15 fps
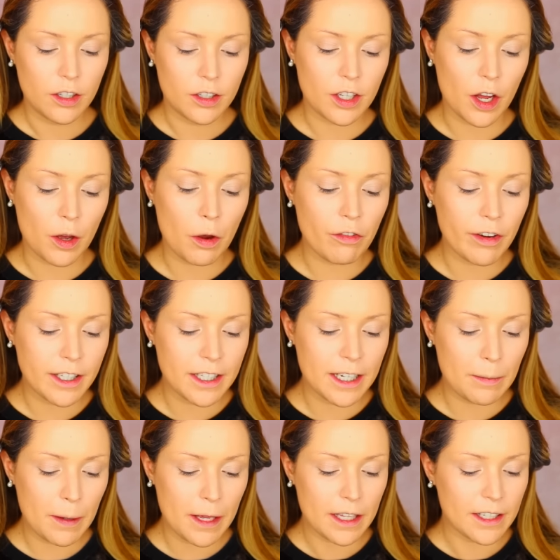So I
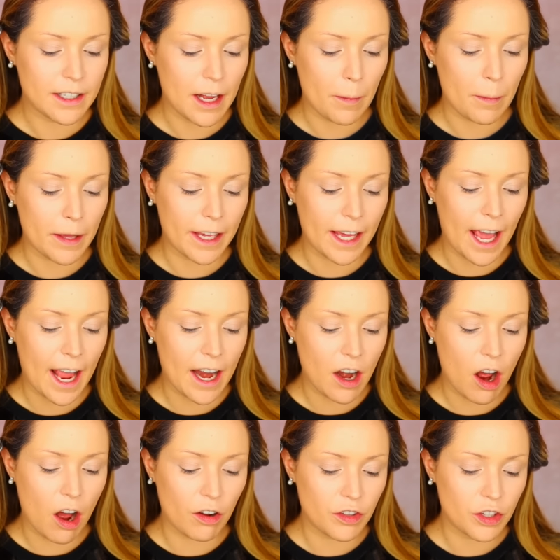recently picked this up
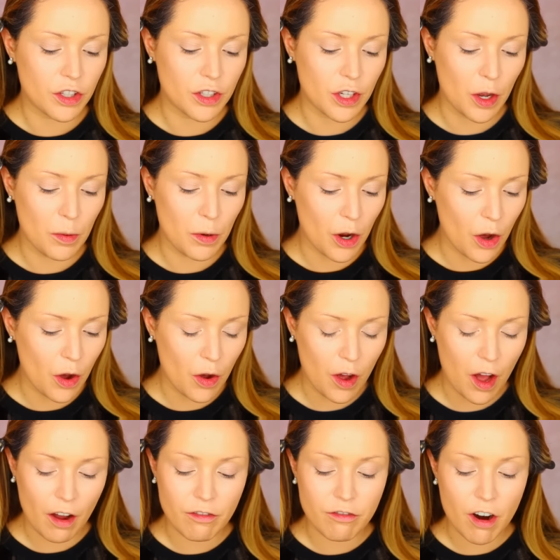again after so
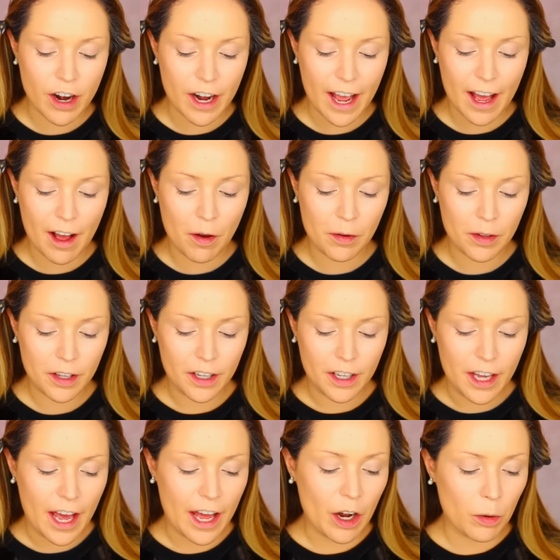long I've run out
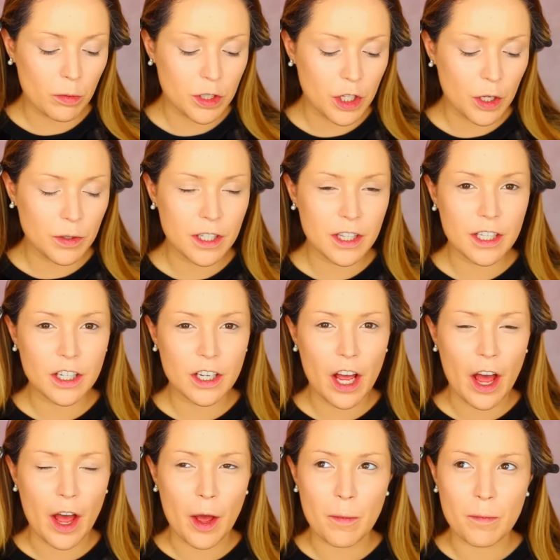and I was using it,
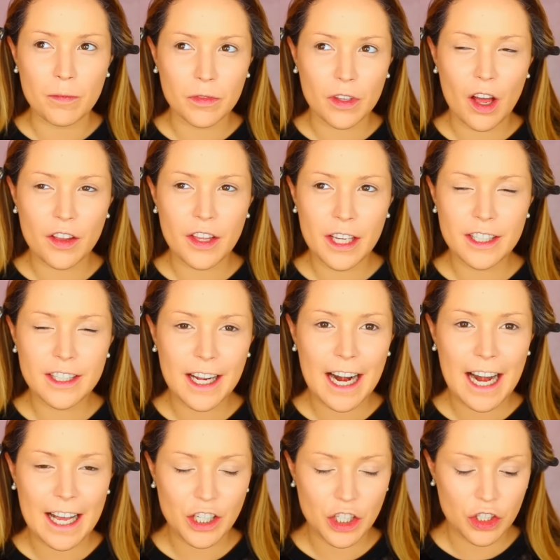um, I think it's the
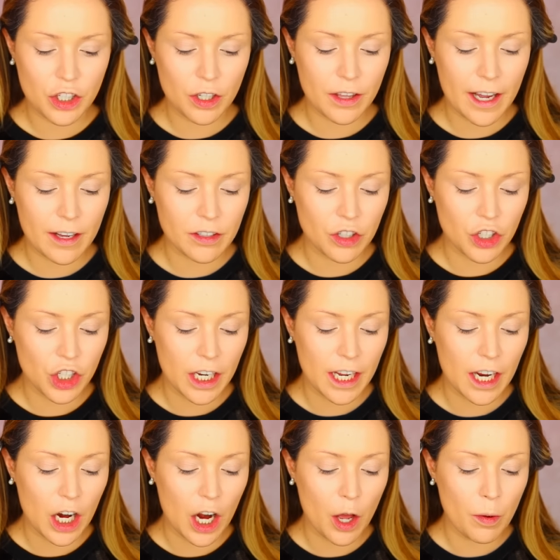Collection 2000
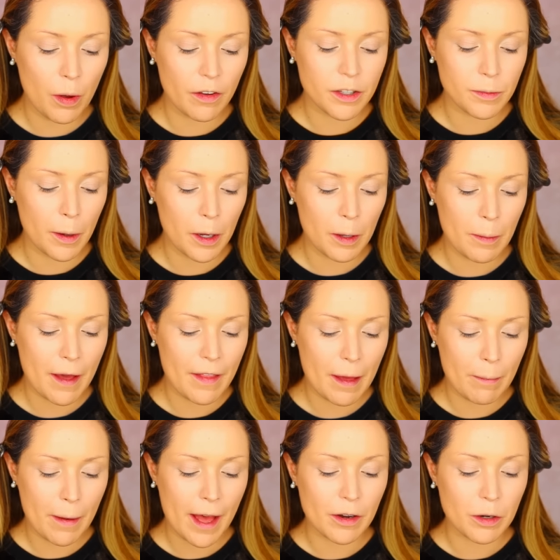Sheer Glow. I've spoke about
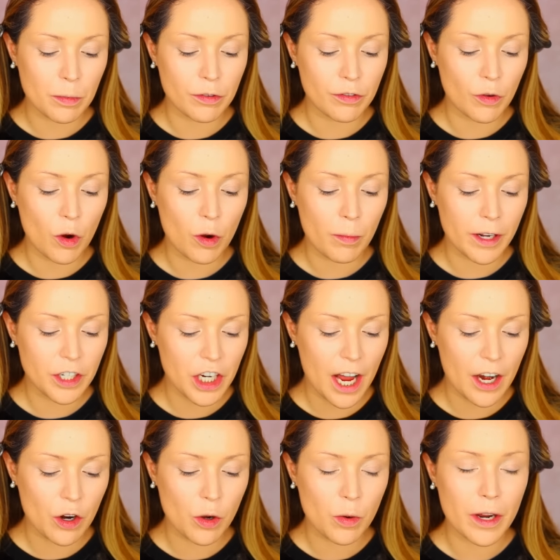that powder before on my
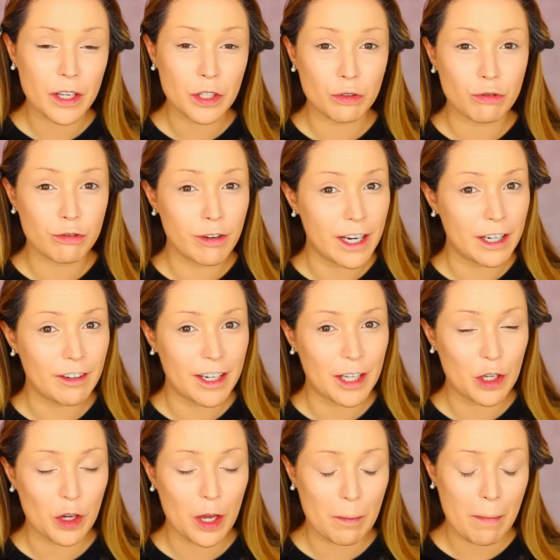channel and it's a really,
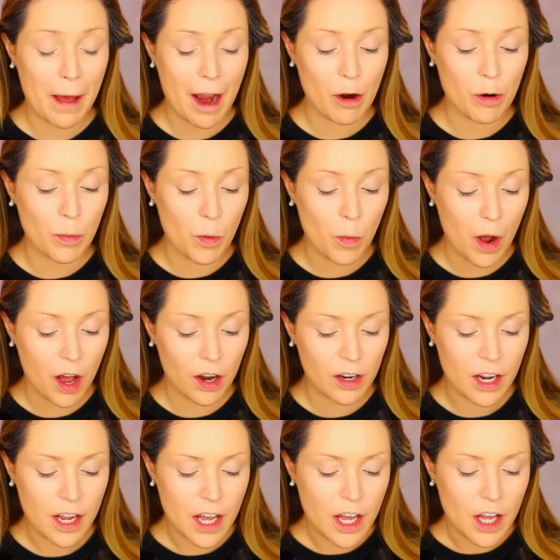really good comparable
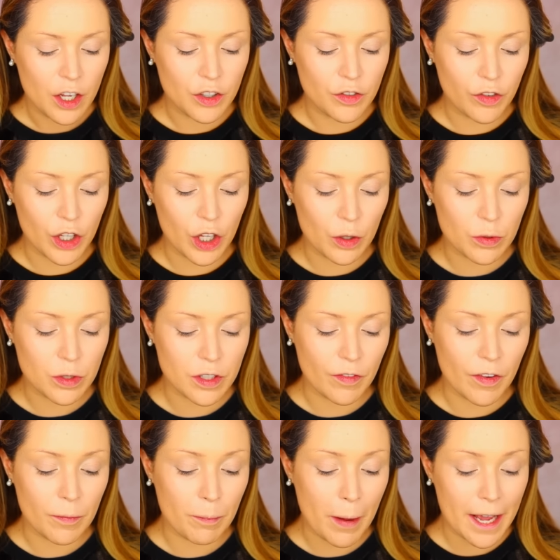one for use
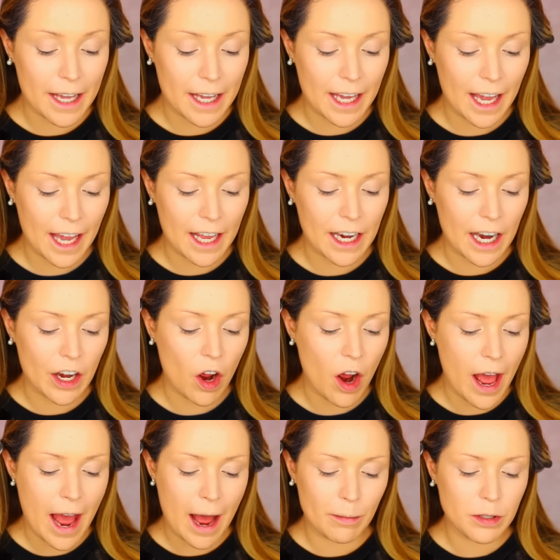for baking and
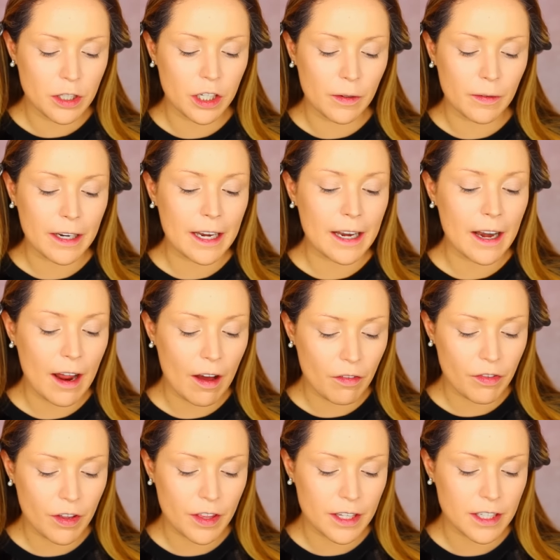I absolutely
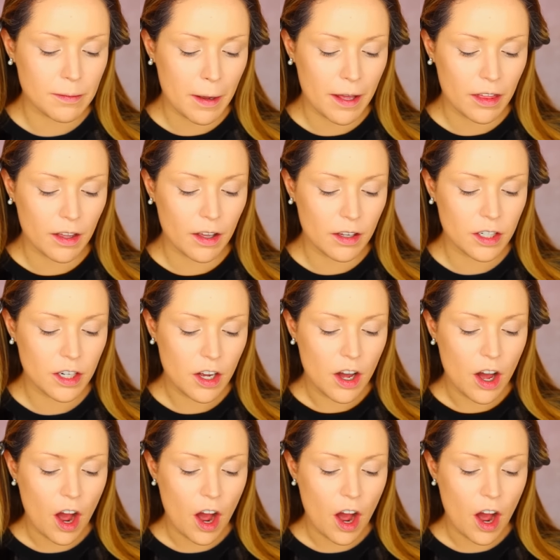love this method.